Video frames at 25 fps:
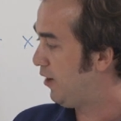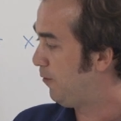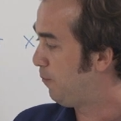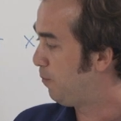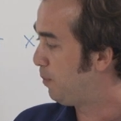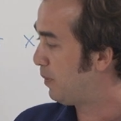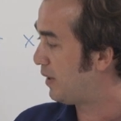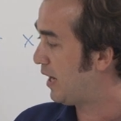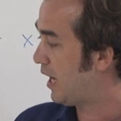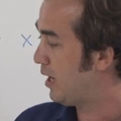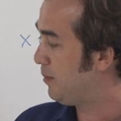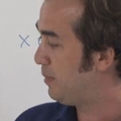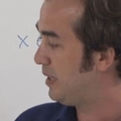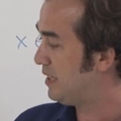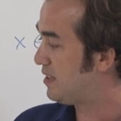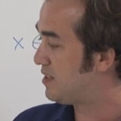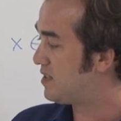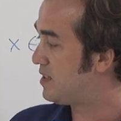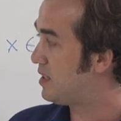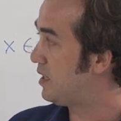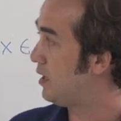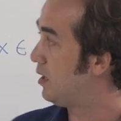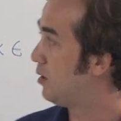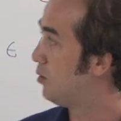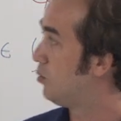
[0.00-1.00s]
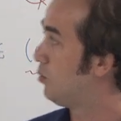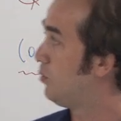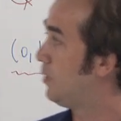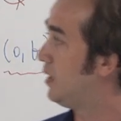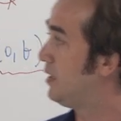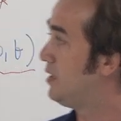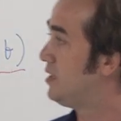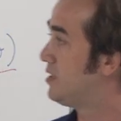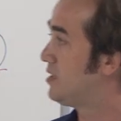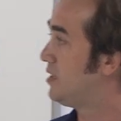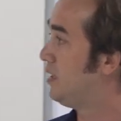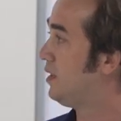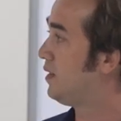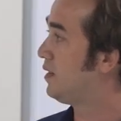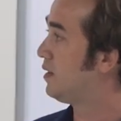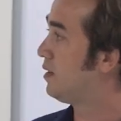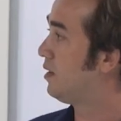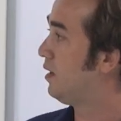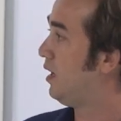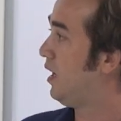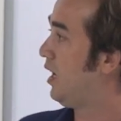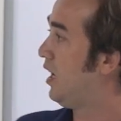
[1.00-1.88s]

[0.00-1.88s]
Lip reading: f prime at C, what is it?